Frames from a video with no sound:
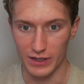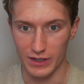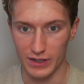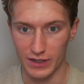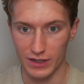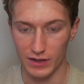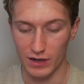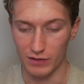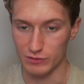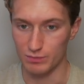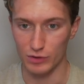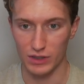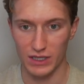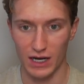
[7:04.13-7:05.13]
here? I was
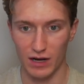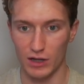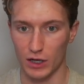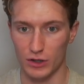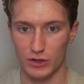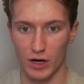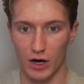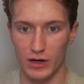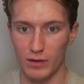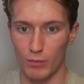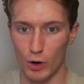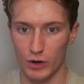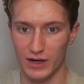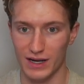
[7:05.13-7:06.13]
building out like a ton of
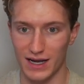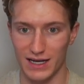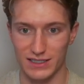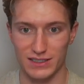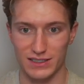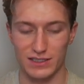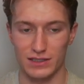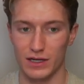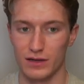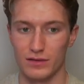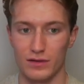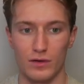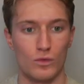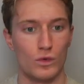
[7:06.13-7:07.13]
marketing assets, like
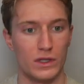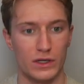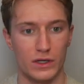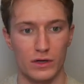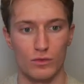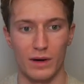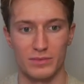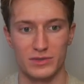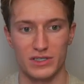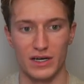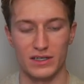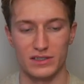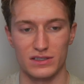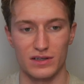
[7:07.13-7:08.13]
a really good website
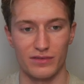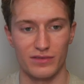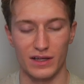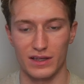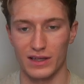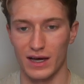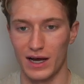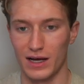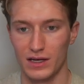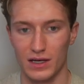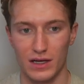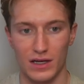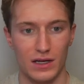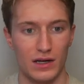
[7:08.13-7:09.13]
and stuff like that,
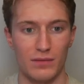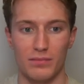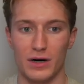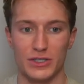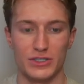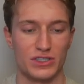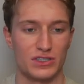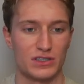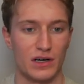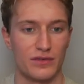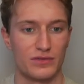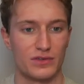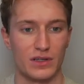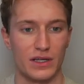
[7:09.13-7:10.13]
a bunch of stuff
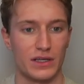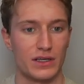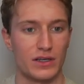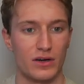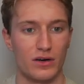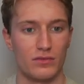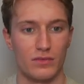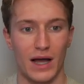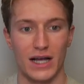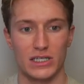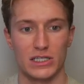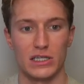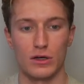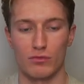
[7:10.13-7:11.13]
to like you know
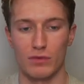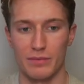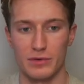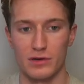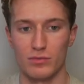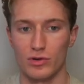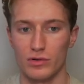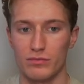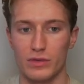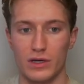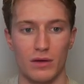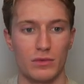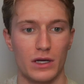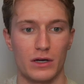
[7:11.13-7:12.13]
actually look reputable and
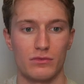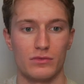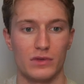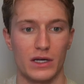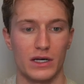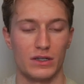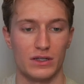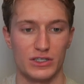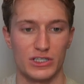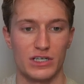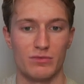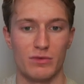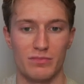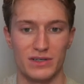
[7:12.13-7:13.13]
become like a like a
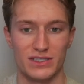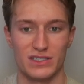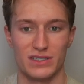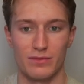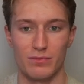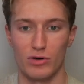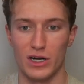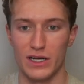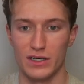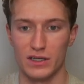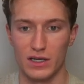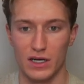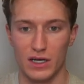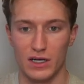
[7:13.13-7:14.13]
legitimate business and brand.
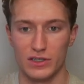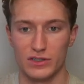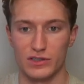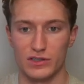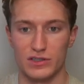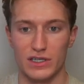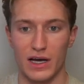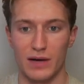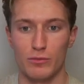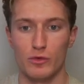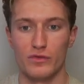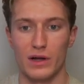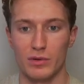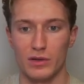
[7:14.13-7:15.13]
So you see, I
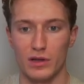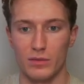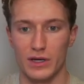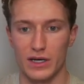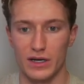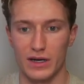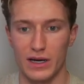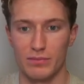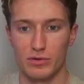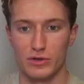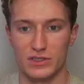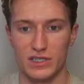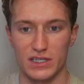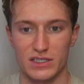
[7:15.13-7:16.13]
moved up a little bit here,
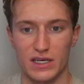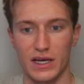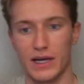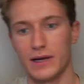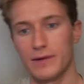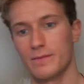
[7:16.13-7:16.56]
8.6k,